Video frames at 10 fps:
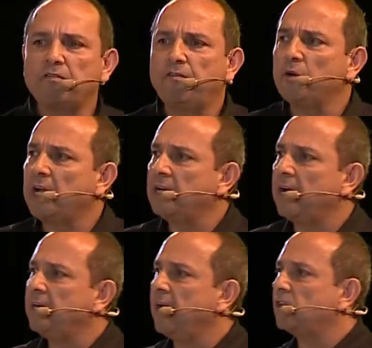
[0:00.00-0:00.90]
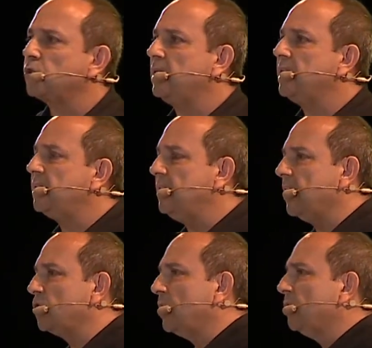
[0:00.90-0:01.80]
what Fonna and I actually
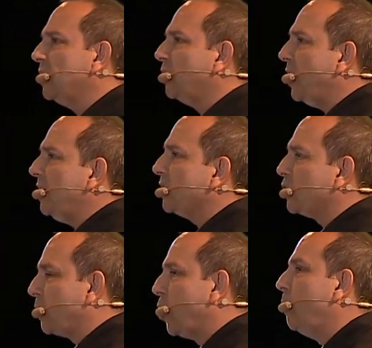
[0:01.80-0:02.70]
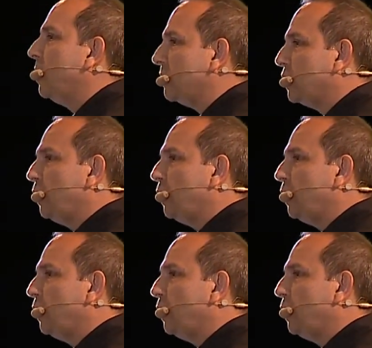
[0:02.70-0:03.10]
see as one of the greatest problems